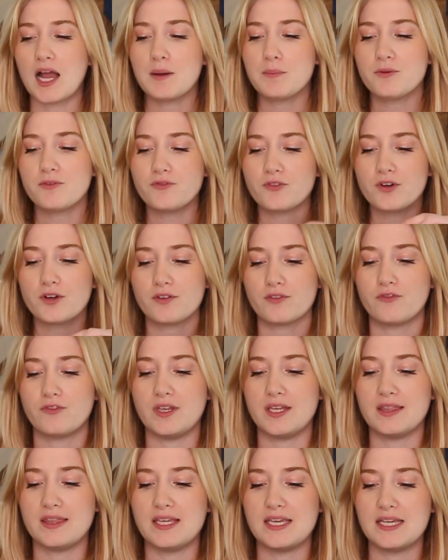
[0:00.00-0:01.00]
I prefer to
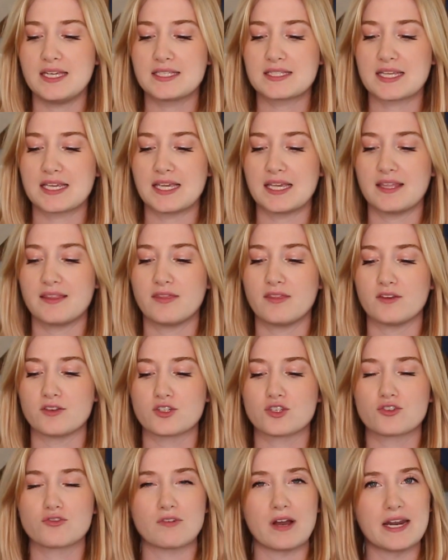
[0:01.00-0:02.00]
feed these in the
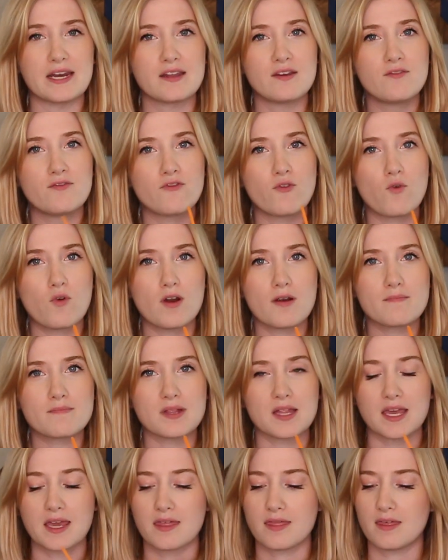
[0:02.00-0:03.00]
shredded form
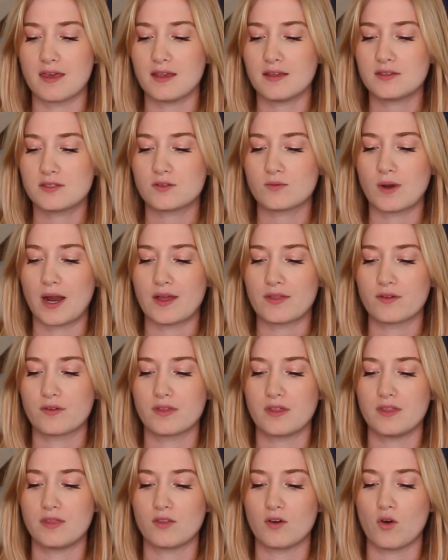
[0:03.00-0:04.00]
like this
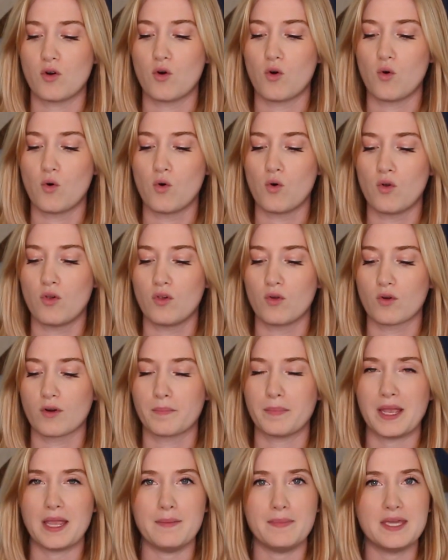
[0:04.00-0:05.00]
rather than the whole
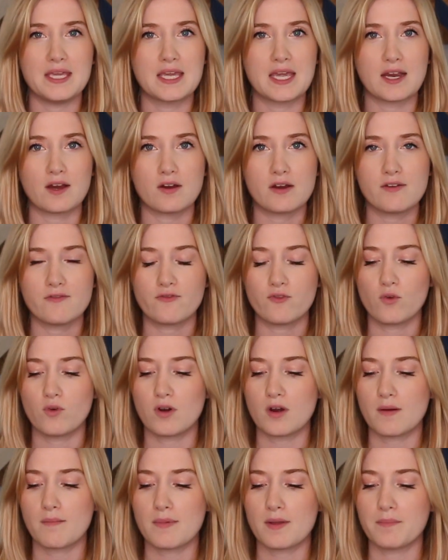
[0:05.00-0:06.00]
or baby carrot
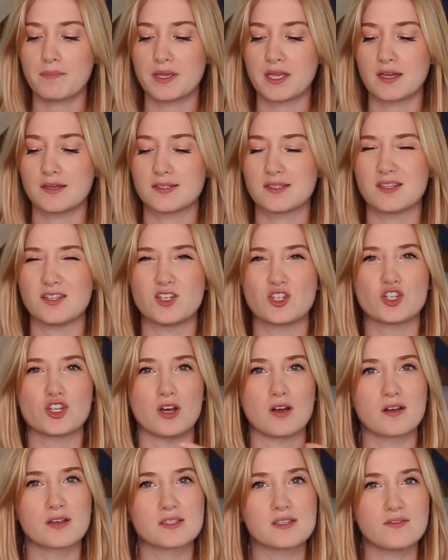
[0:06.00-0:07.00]
form because the
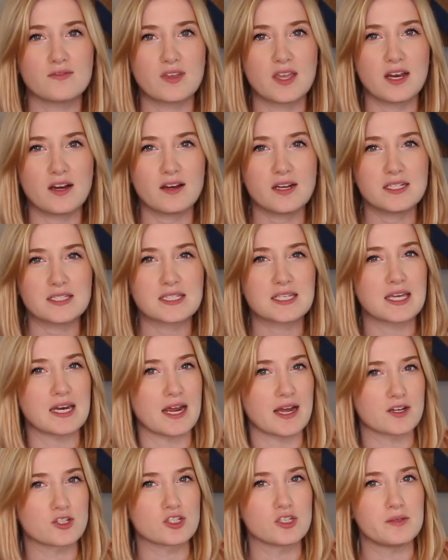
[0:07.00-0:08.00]
chunks of carrots
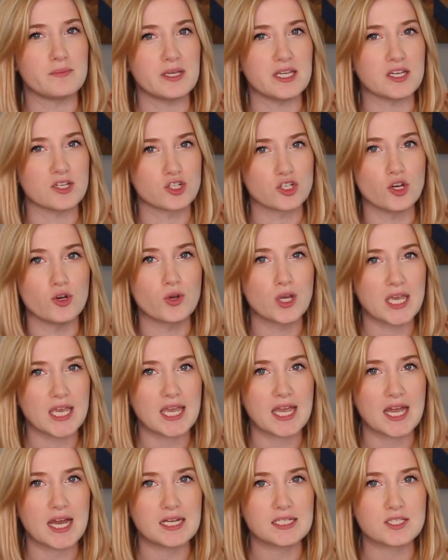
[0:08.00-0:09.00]
can actually be a
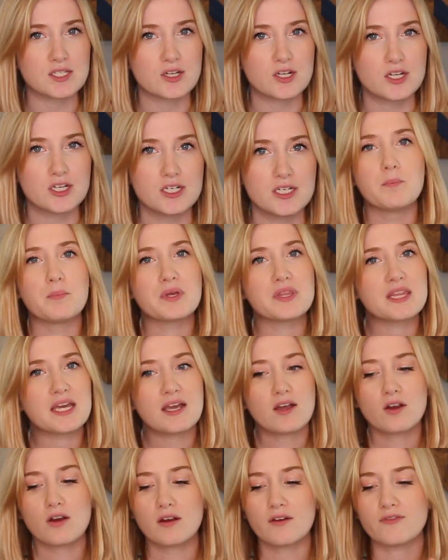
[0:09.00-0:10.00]
choking hazard, but
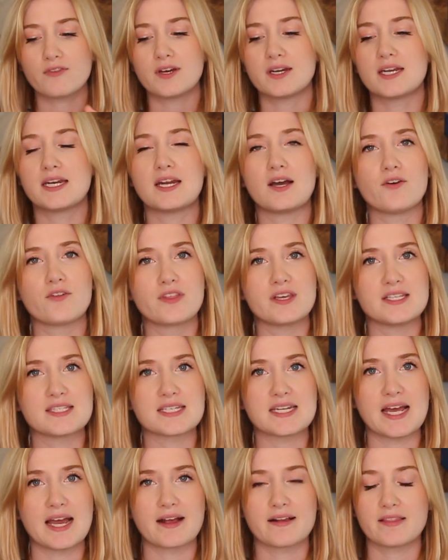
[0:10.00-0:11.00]
they are a fun and healthy
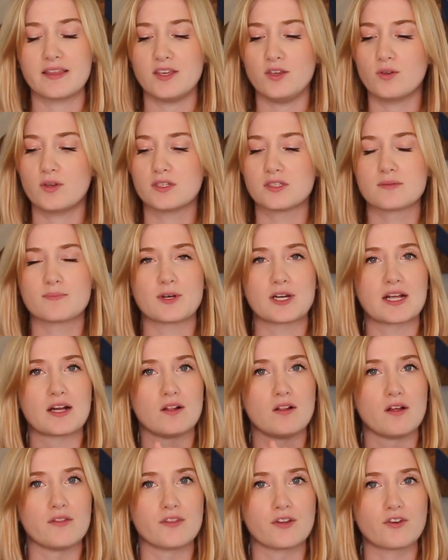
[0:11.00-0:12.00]
snack that you can
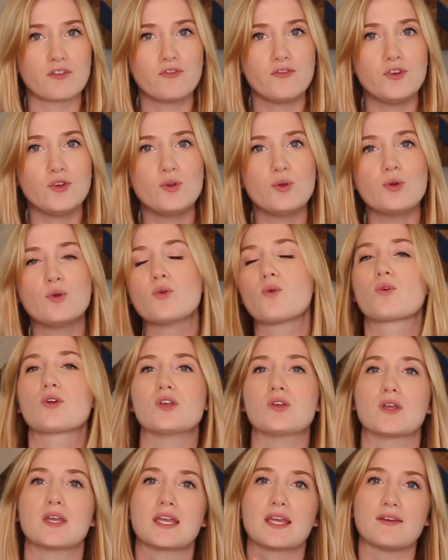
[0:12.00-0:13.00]
sprinkle on their food, or
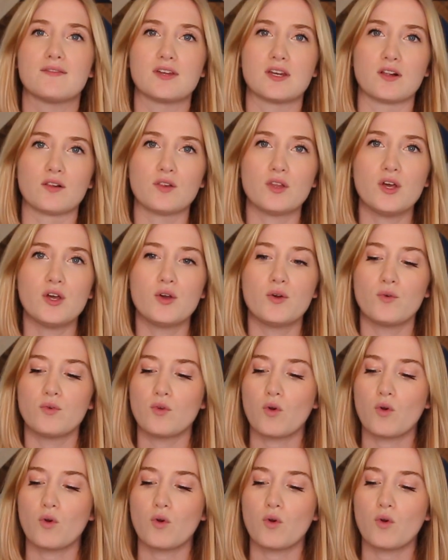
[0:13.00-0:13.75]
you can give it alone,